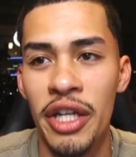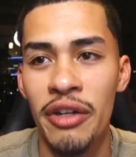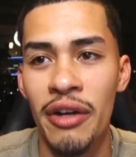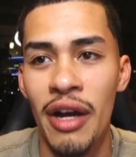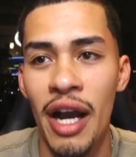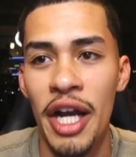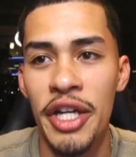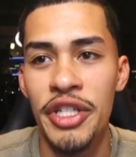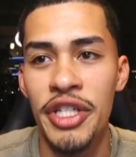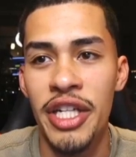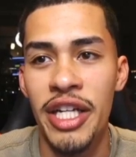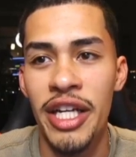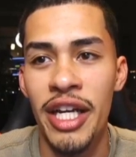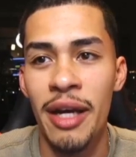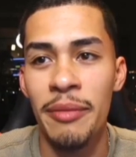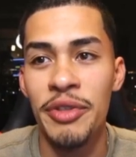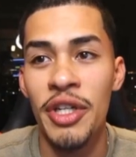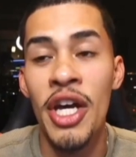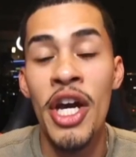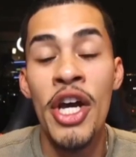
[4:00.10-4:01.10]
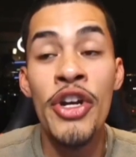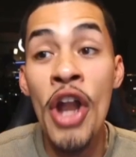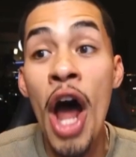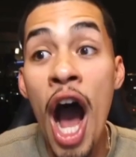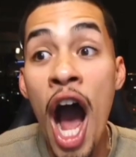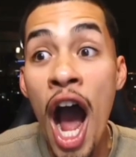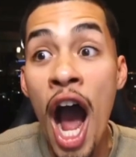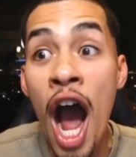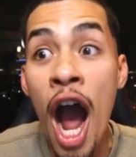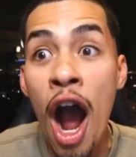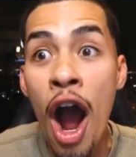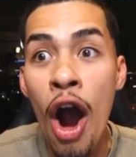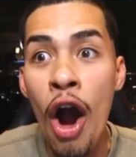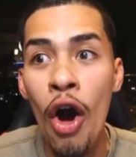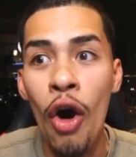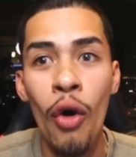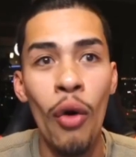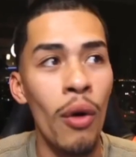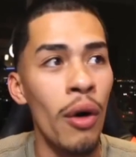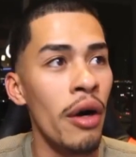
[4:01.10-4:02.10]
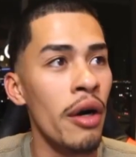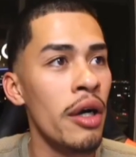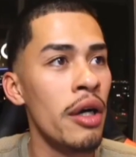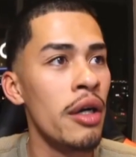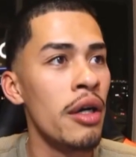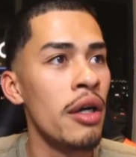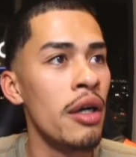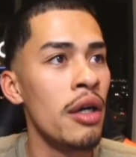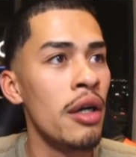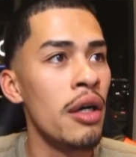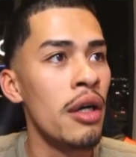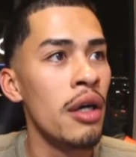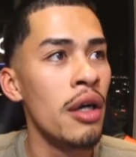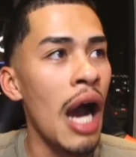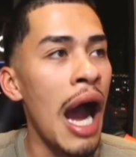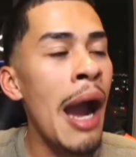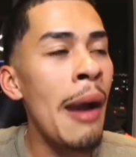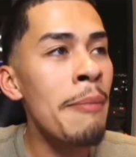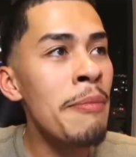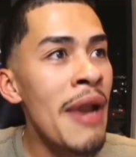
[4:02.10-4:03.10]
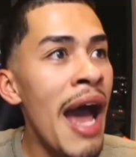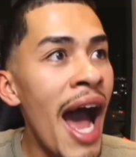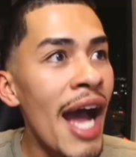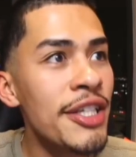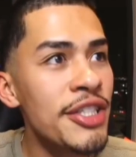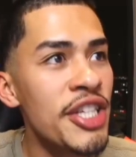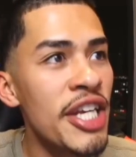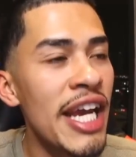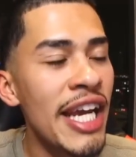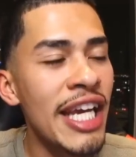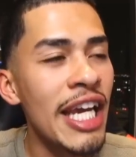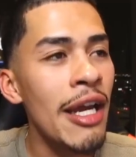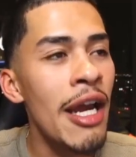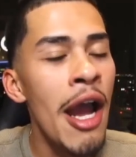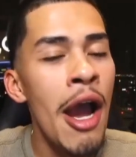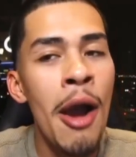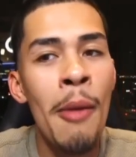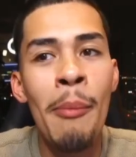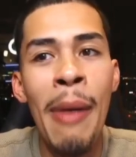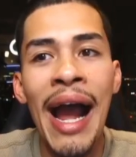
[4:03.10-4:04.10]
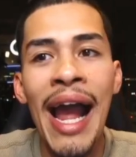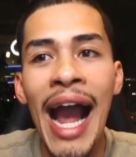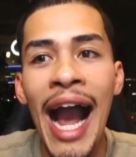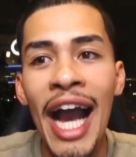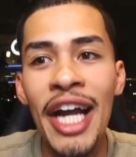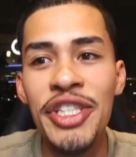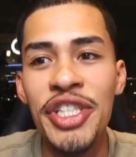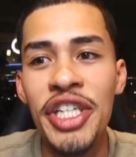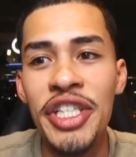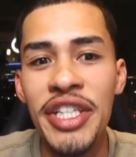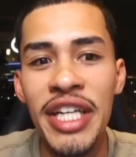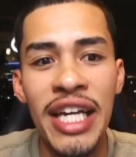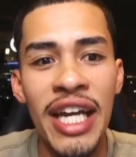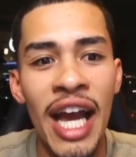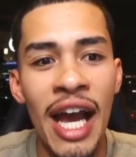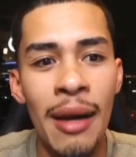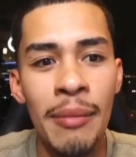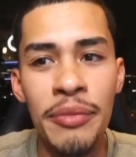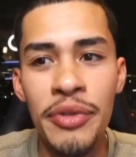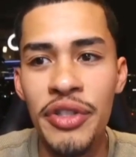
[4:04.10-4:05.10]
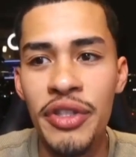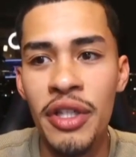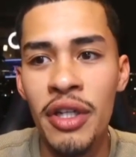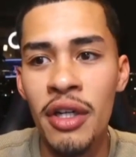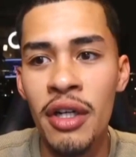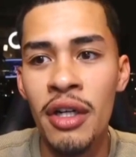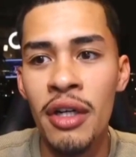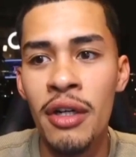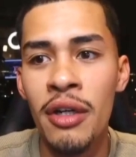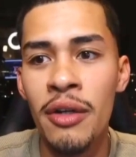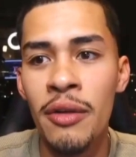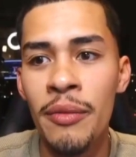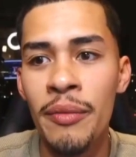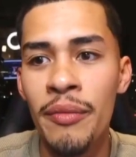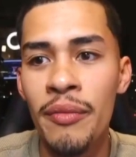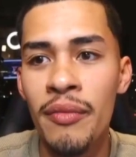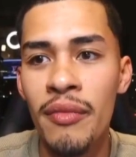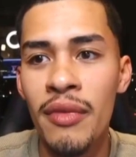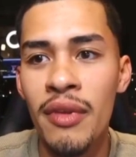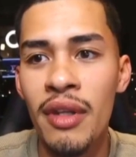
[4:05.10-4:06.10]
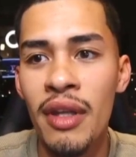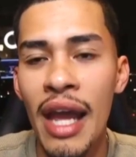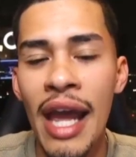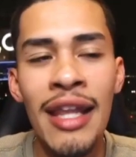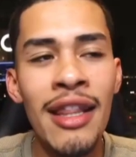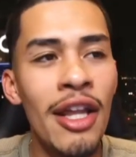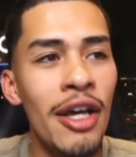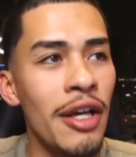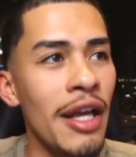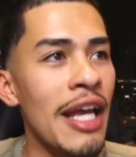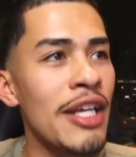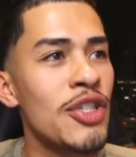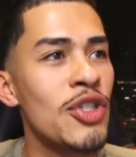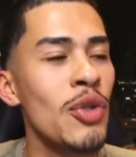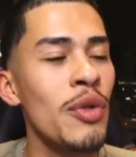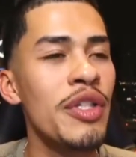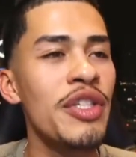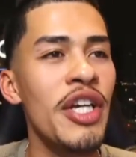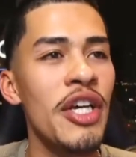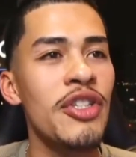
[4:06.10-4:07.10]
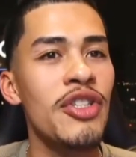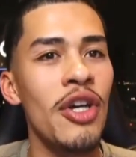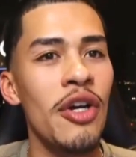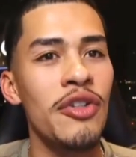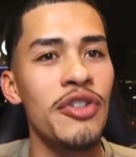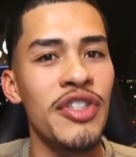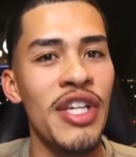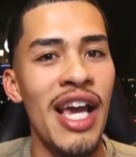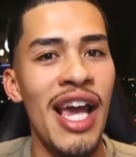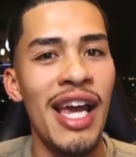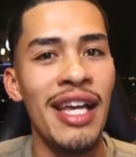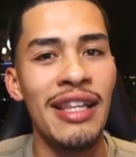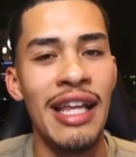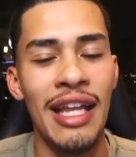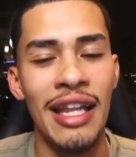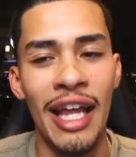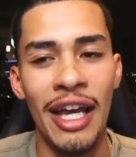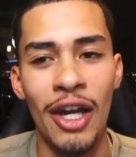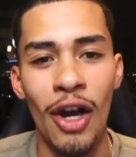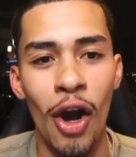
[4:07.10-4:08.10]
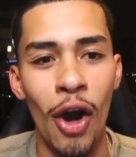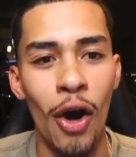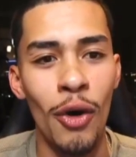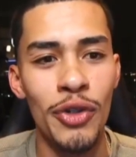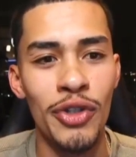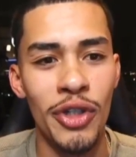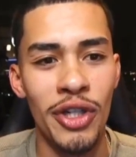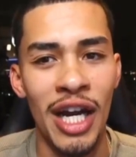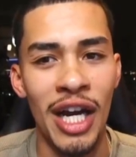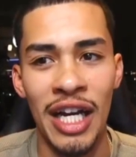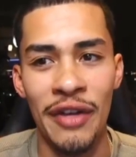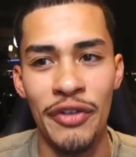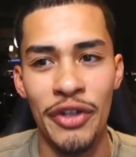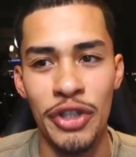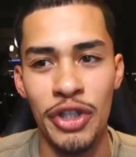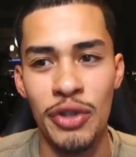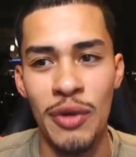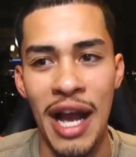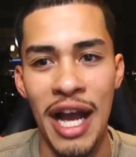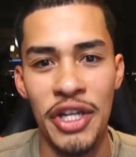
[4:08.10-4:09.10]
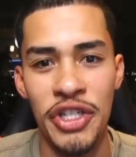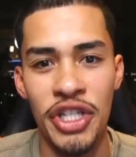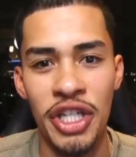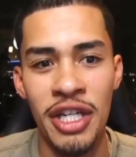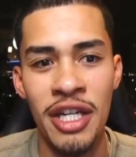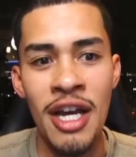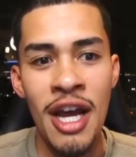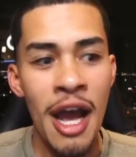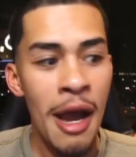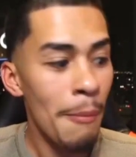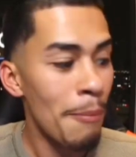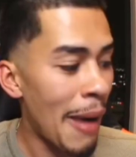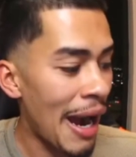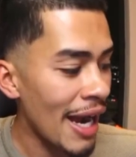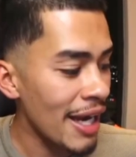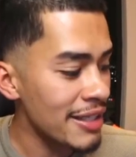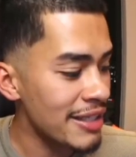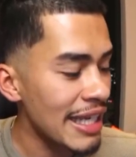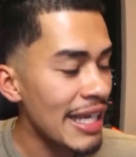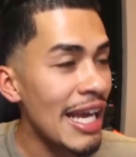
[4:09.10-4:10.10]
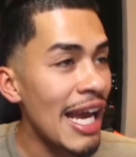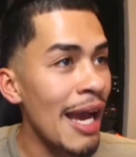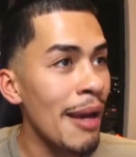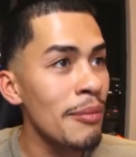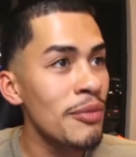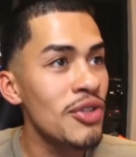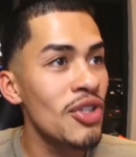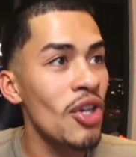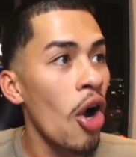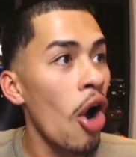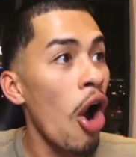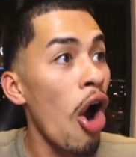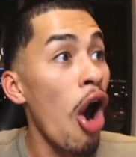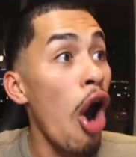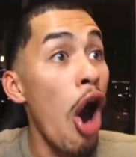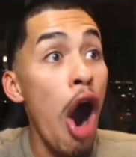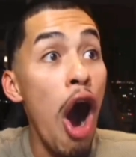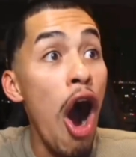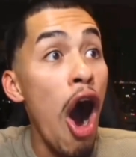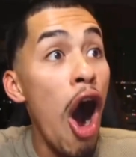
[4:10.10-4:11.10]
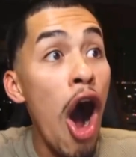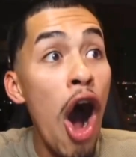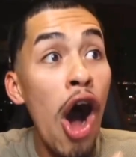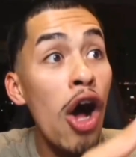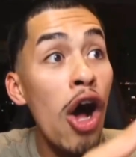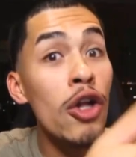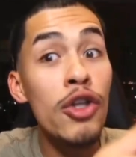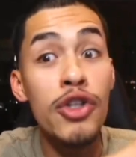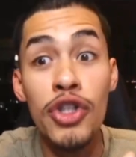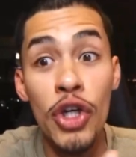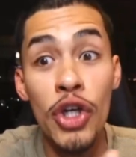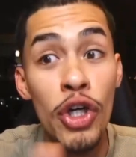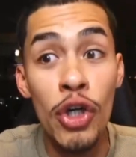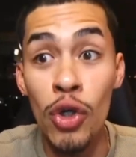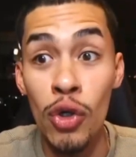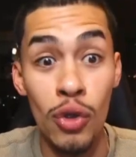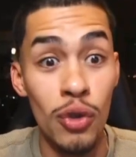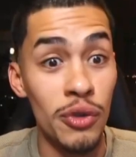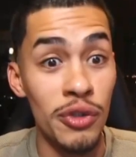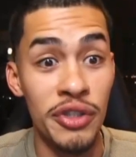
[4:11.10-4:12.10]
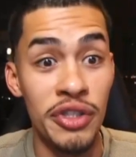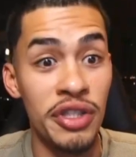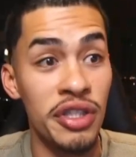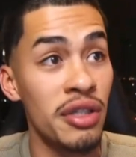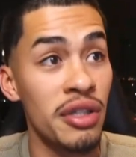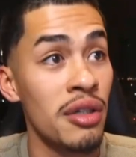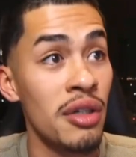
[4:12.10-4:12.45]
your IGDMs. No! I'm not checking my IGDMs. And look, as soon as I start saying that, like, hoes are kind of a distraction, my DMs, all dudes.